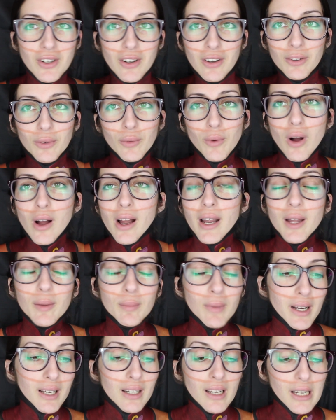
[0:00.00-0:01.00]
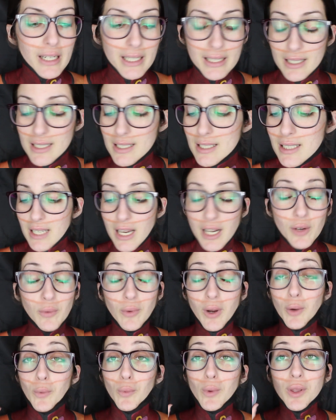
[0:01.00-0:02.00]
Why am I like this?
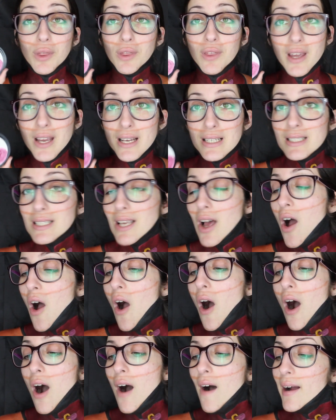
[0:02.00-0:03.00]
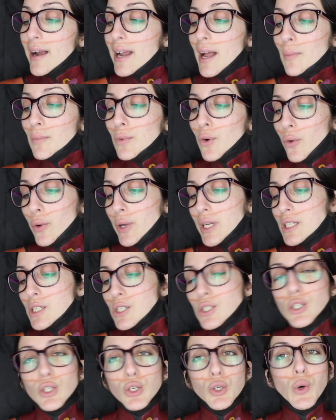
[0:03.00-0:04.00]
Anyway, with this, I am going
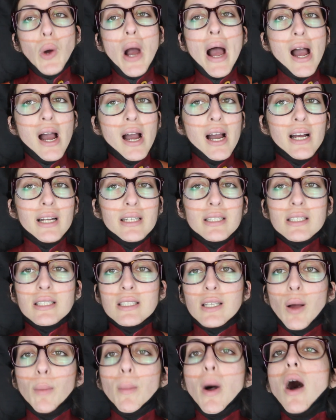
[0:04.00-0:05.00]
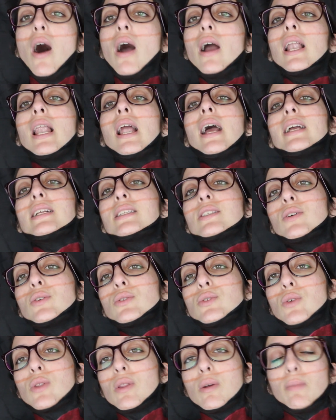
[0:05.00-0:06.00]
to add some highlights
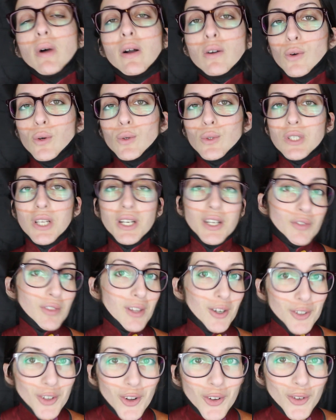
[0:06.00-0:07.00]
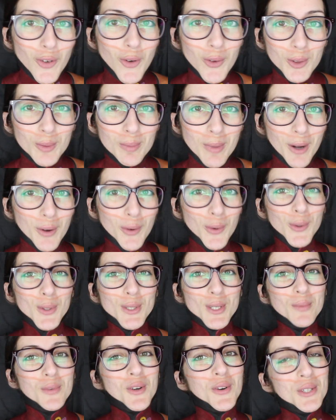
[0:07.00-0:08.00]
onto the buckles, and if they're not called
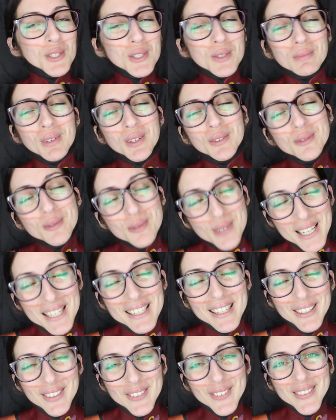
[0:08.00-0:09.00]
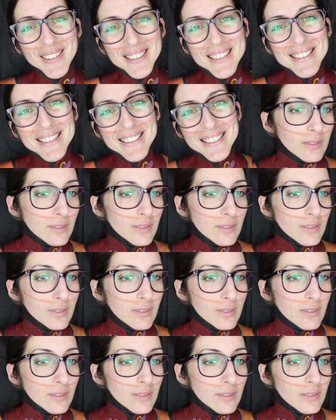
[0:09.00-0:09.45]
buckles, I'm going to be really annoyed.